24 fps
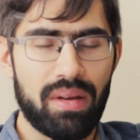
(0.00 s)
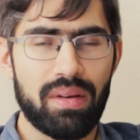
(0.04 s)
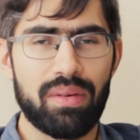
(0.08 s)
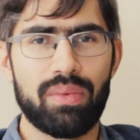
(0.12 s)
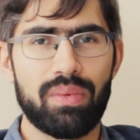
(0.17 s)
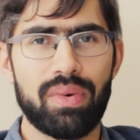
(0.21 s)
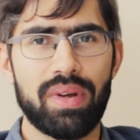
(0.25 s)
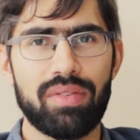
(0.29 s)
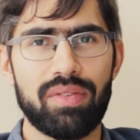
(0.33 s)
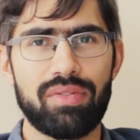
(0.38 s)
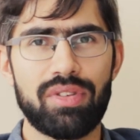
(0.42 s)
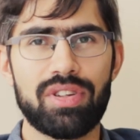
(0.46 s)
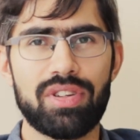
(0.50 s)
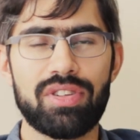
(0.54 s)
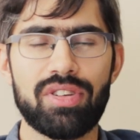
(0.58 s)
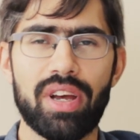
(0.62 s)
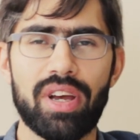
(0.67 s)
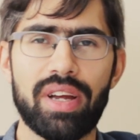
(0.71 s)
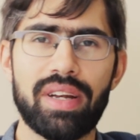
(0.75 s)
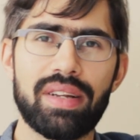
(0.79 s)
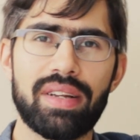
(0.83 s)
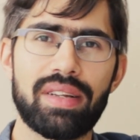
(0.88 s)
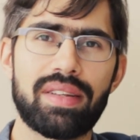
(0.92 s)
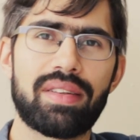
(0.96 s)
We have
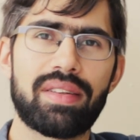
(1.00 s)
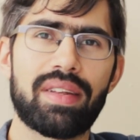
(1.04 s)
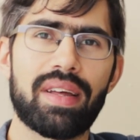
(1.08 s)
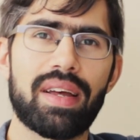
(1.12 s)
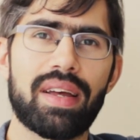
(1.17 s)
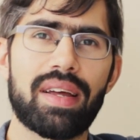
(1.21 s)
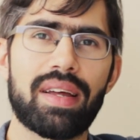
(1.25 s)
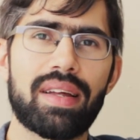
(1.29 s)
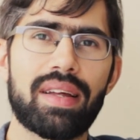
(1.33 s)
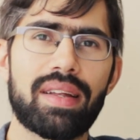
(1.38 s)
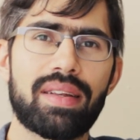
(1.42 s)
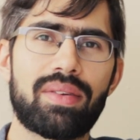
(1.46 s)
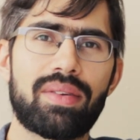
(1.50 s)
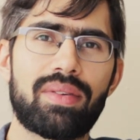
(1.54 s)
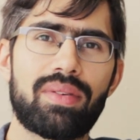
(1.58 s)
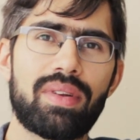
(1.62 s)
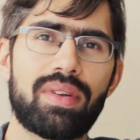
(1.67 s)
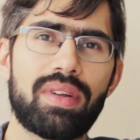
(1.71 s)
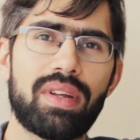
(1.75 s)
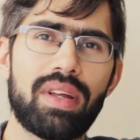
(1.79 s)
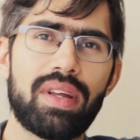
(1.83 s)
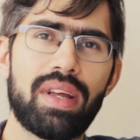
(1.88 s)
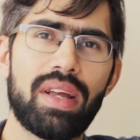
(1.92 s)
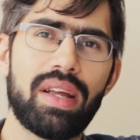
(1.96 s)
decided that
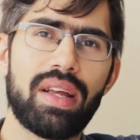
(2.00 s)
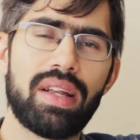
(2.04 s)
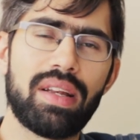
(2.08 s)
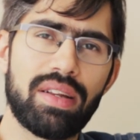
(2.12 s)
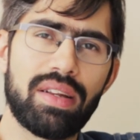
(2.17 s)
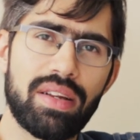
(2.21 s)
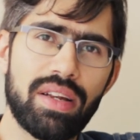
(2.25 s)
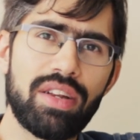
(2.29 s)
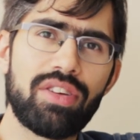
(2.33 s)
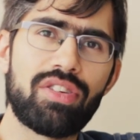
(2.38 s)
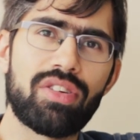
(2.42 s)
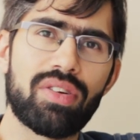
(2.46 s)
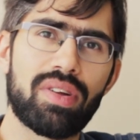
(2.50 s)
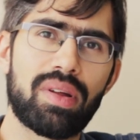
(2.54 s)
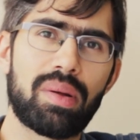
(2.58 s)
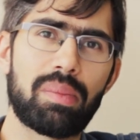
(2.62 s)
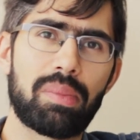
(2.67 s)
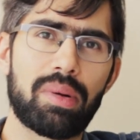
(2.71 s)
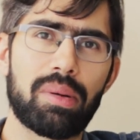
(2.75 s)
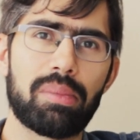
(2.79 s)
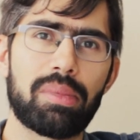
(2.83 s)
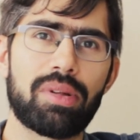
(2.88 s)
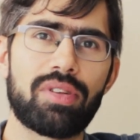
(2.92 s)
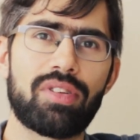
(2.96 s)
in the initial
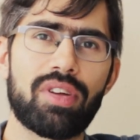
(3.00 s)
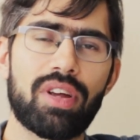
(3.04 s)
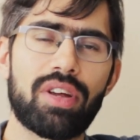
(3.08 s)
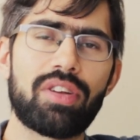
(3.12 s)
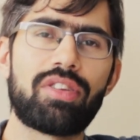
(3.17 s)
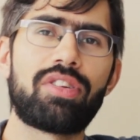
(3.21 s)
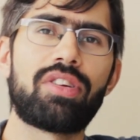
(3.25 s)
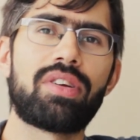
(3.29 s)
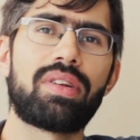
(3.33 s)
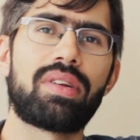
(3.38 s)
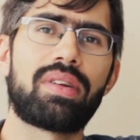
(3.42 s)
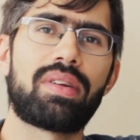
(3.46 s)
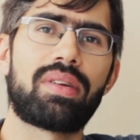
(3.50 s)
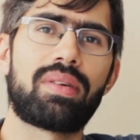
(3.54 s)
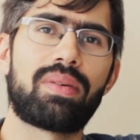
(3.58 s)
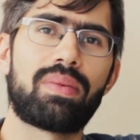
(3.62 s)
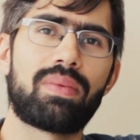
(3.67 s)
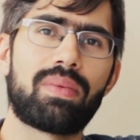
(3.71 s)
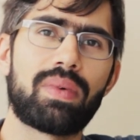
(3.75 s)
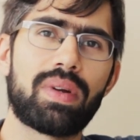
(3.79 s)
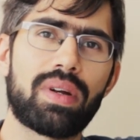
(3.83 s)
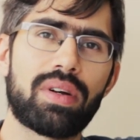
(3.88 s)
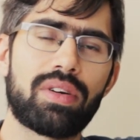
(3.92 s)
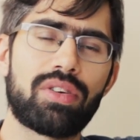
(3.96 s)
implementation,
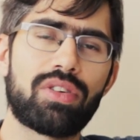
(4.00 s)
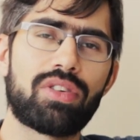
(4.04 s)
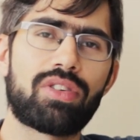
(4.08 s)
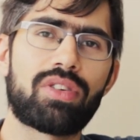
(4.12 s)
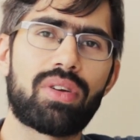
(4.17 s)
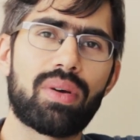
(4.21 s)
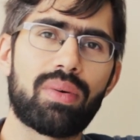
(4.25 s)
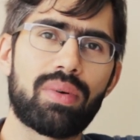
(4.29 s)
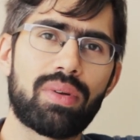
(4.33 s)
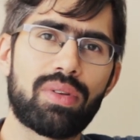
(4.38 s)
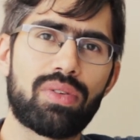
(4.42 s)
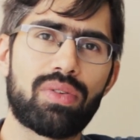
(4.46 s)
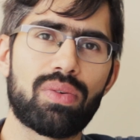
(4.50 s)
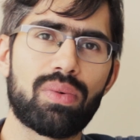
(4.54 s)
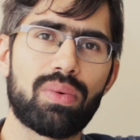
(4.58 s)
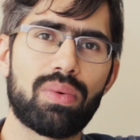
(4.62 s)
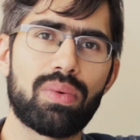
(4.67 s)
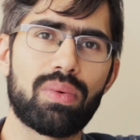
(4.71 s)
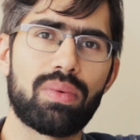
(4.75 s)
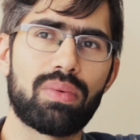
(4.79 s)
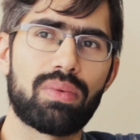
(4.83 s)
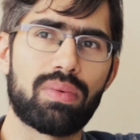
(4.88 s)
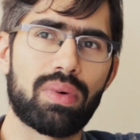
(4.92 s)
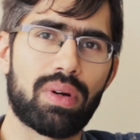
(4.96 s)
we are just going
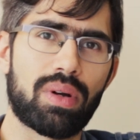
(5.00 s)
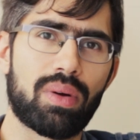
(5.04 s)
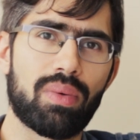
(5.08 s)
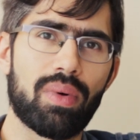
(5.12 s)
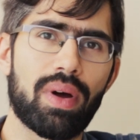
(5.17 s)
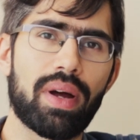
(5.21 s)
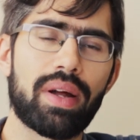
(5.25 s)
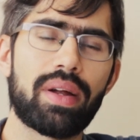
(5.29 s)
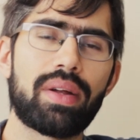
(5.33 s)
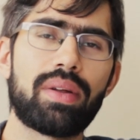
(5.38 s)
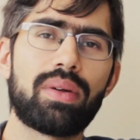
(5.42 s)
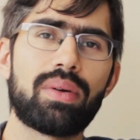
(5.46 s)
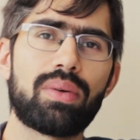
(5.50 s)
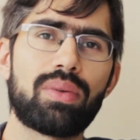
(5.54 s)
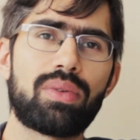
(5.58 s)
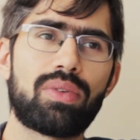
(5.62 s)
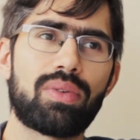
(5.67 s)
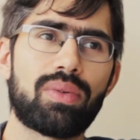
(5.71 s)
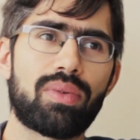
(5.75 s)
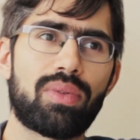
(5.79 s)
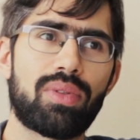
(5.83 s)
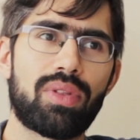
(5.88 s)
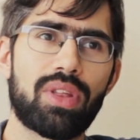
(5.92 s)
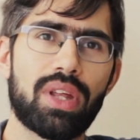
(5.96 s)
to require you
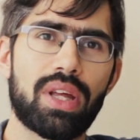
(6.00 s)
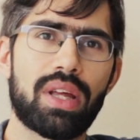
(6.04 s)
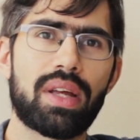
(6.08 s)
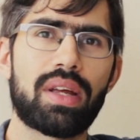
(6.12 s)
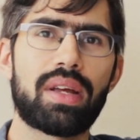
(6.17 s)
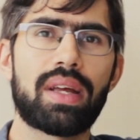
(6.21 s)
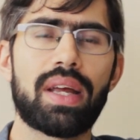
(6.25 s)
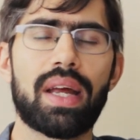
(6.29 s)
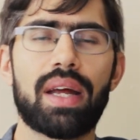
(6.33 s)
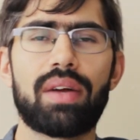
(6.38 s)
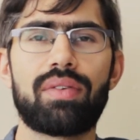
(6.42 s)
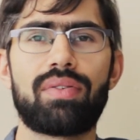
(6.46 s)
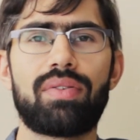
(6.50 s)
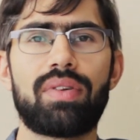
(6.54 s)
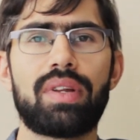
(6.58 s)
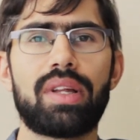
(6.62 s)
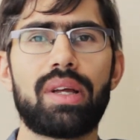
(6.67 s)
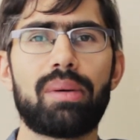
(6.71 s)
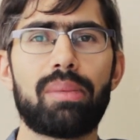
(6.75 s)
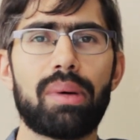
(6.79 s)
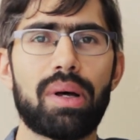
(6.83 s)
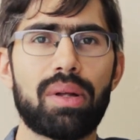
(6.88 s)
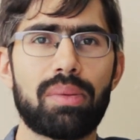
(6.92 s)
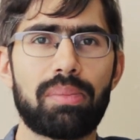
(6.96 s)
to think carefully
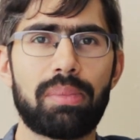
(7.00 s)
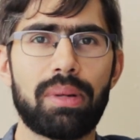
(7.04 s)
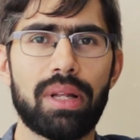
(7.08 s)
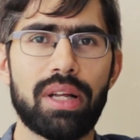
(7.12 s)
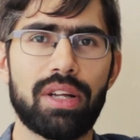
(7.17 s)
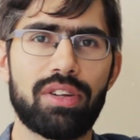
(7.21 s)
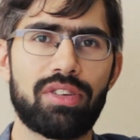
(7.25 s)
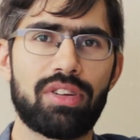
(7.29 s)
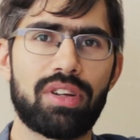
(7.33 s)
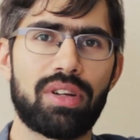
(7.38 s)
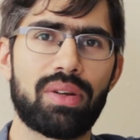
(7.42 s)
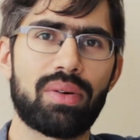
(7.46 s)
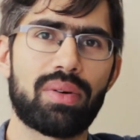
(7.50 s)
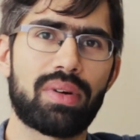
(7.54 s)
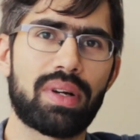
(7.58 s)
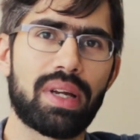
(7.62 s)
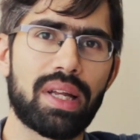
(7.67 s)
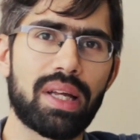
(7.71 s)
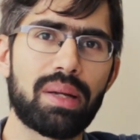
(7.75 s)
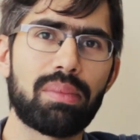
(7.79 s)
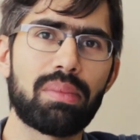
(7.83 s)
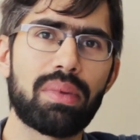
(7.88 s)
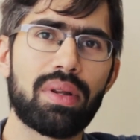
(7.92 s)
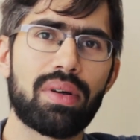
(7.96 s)
about placing your
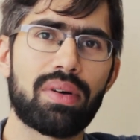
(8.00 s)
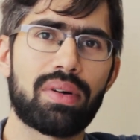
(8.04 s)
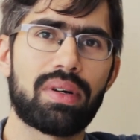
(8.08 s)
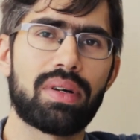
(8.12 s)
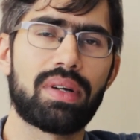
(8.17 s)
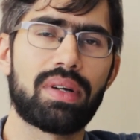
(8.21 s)
claim block.